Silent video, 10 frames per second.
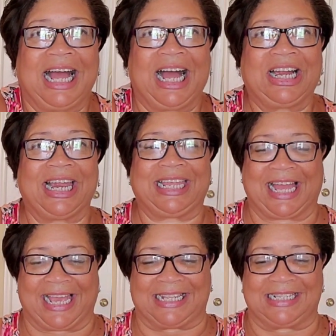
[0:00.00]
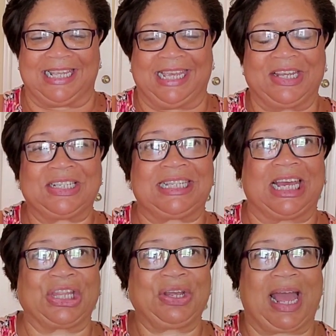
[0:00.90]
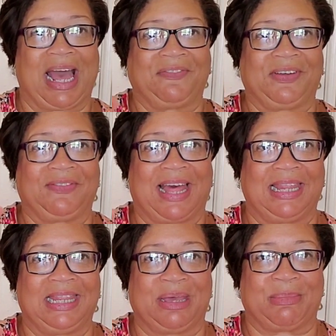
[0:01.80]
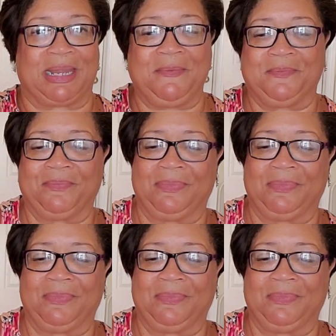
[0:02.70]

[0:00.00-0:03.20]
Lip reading: All right, guys, here's the other half of that lemon.